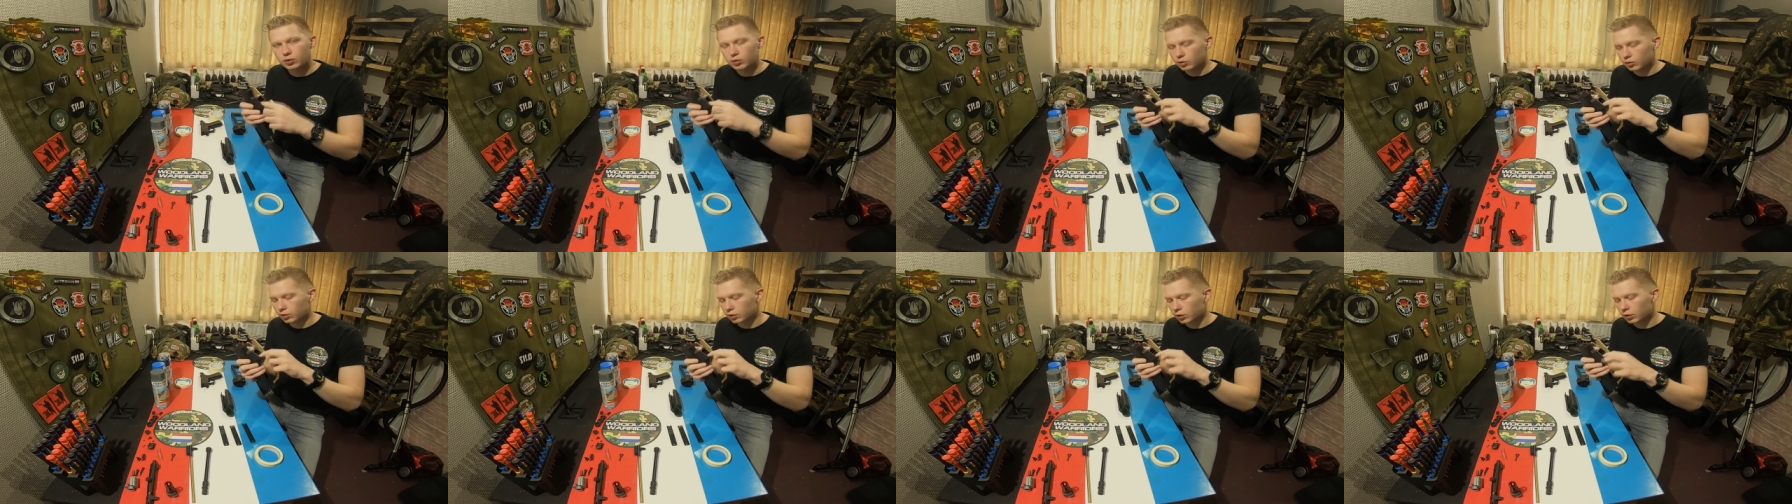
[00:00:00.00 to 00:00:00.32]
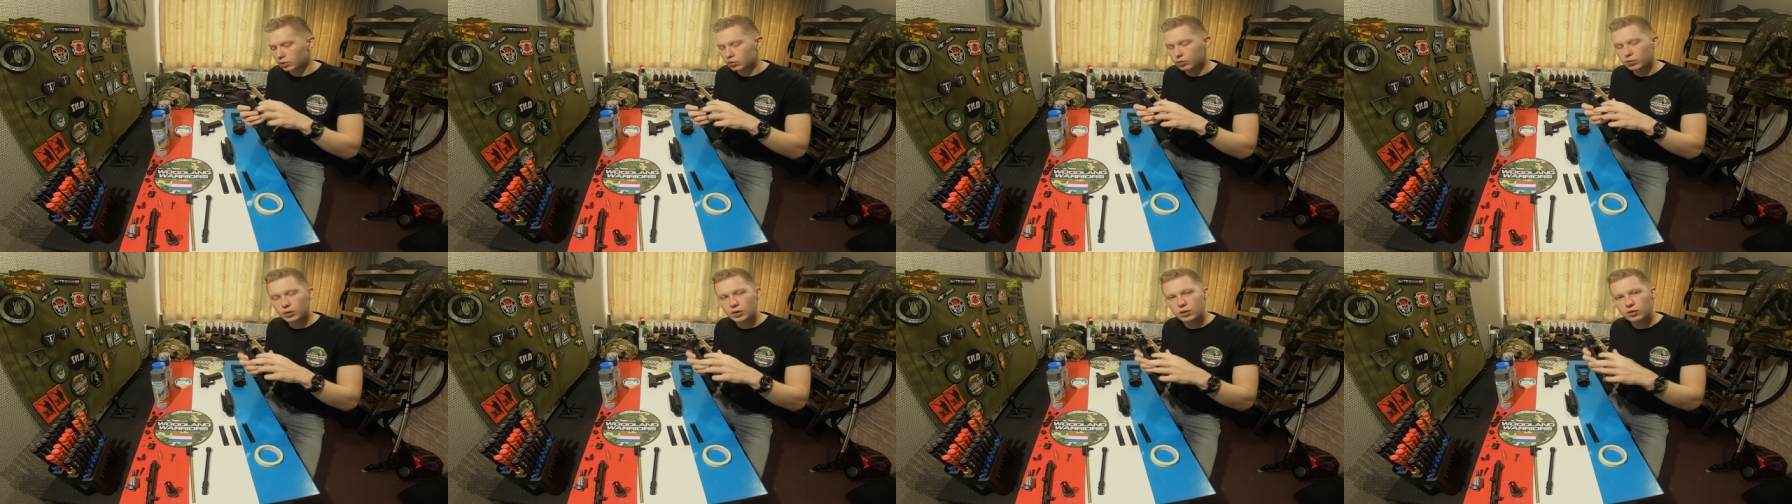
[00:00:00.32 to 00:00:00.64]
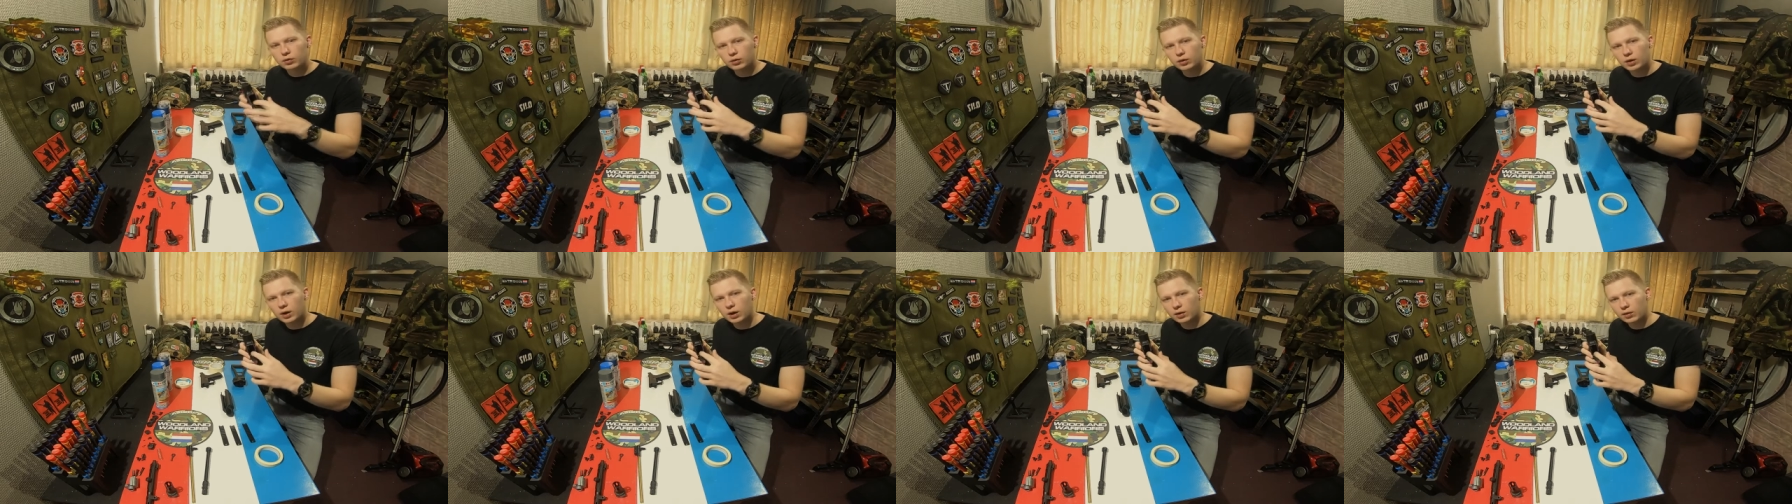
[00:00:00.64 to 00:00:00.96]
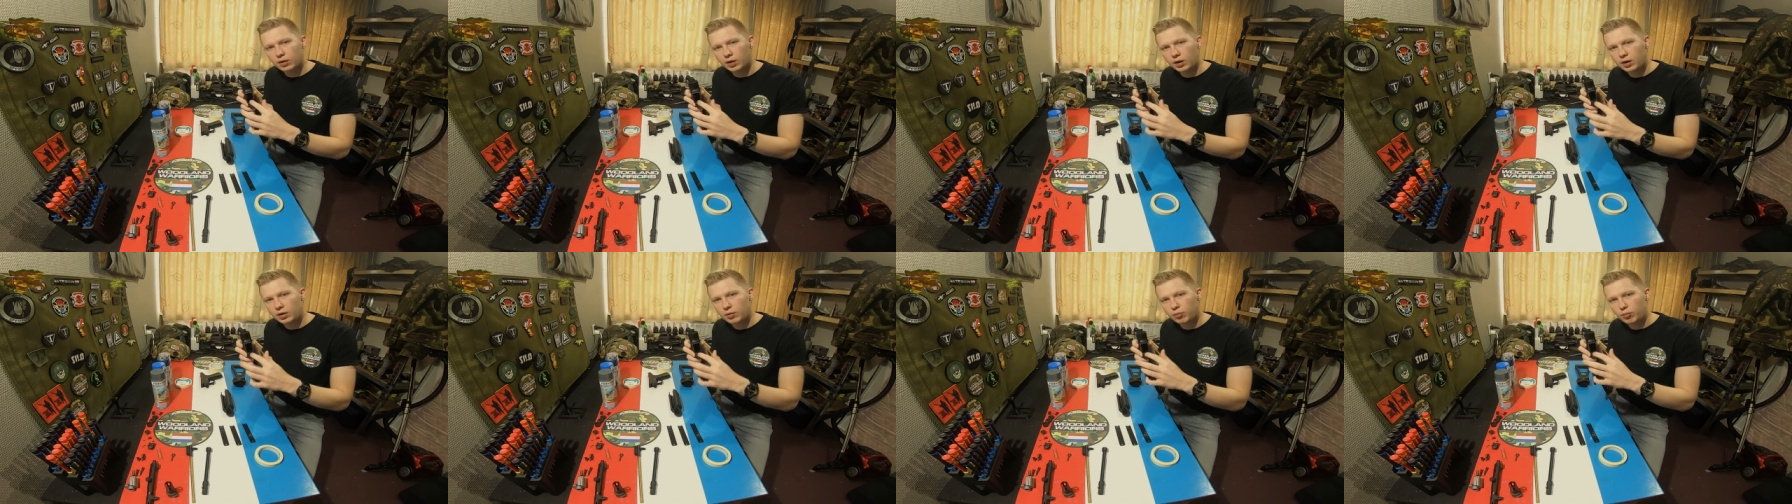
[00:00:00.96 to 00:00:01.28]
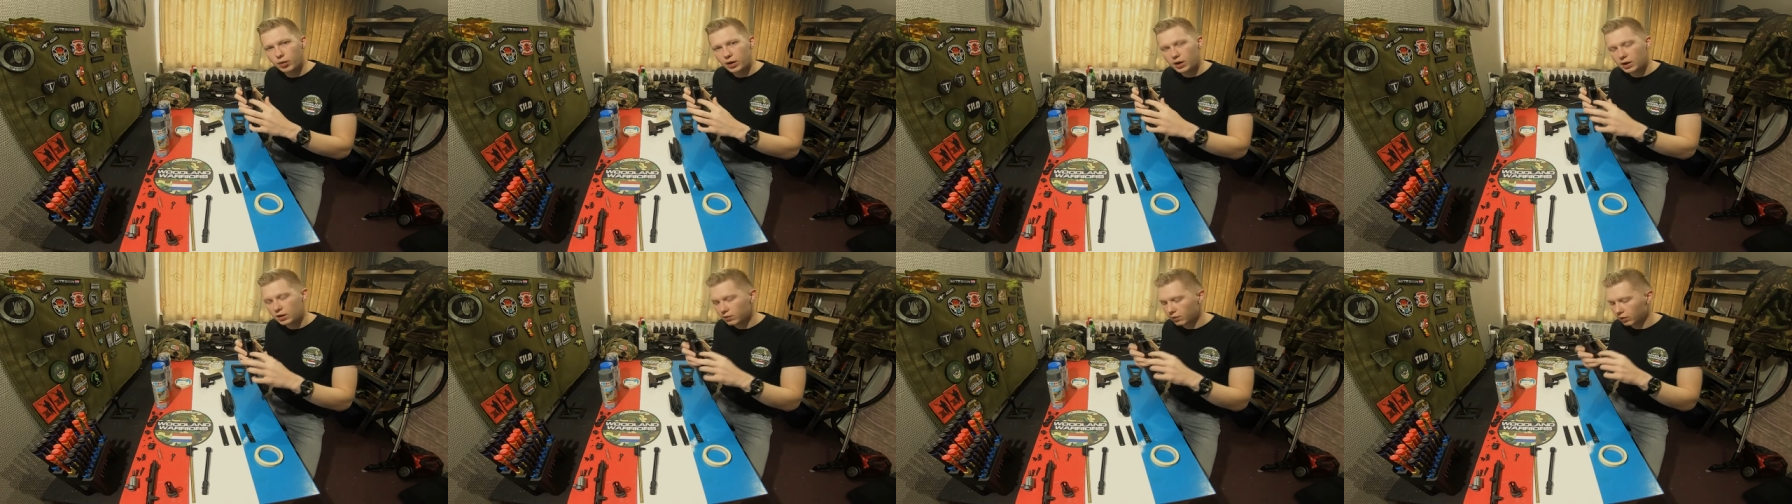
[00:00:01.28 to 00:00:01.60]
You don't want to get any
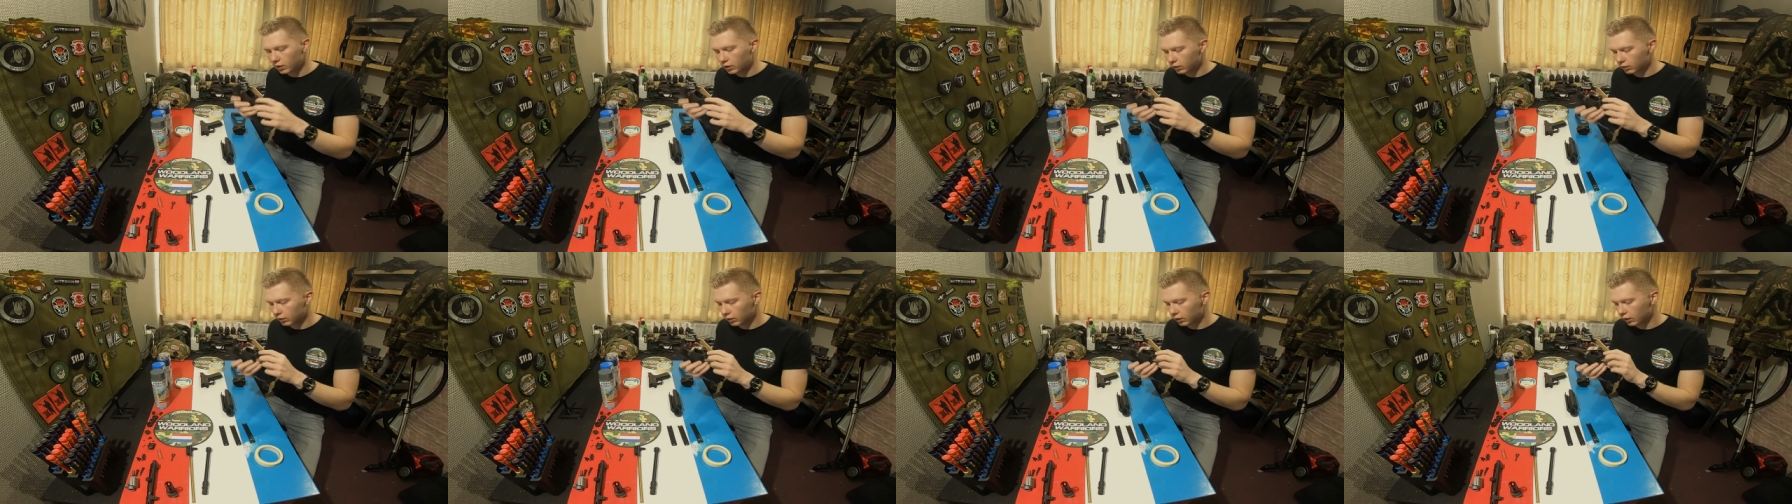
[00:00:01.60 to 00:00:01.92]
paint in